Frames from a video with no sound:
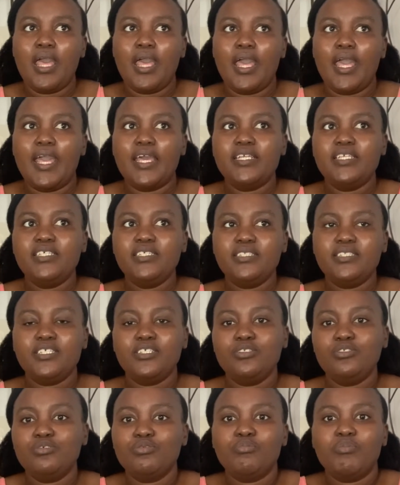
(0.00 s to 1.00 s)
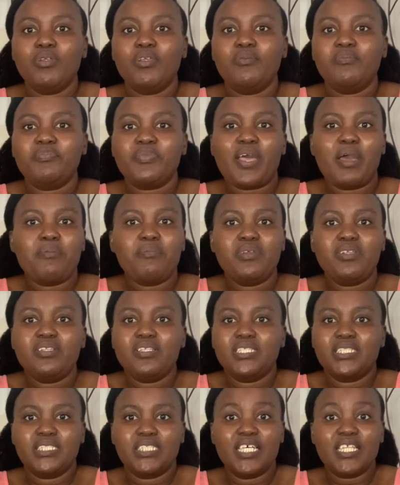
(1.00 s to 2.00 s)
And he said to me, I mean,
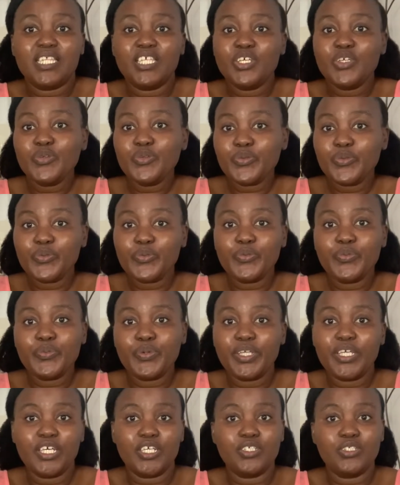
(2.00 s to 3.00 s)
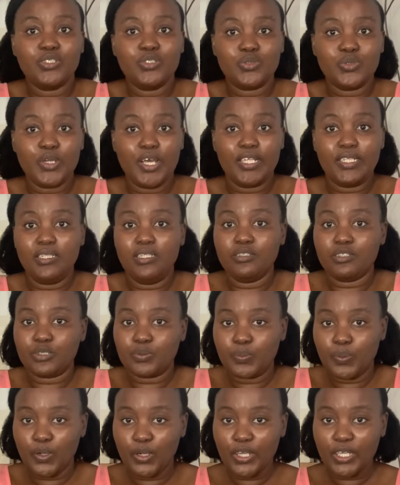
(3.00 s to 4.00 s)
there's nothing we can do at
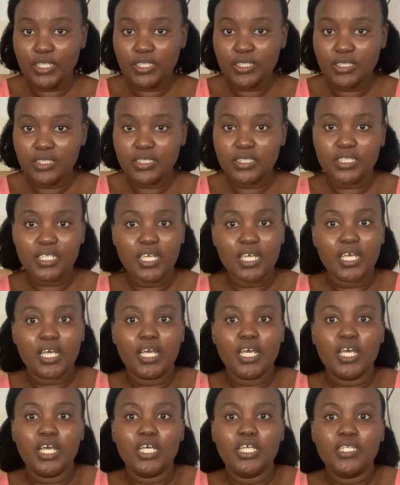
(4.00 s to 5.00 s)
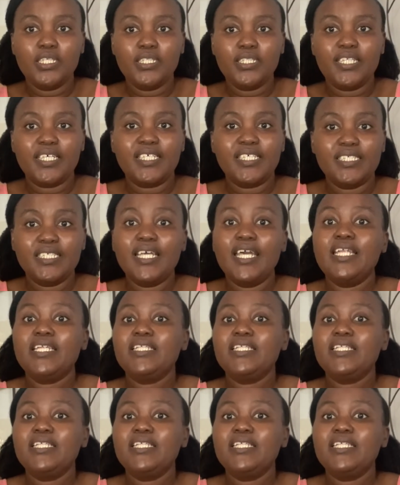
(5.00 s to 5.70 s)
this point. You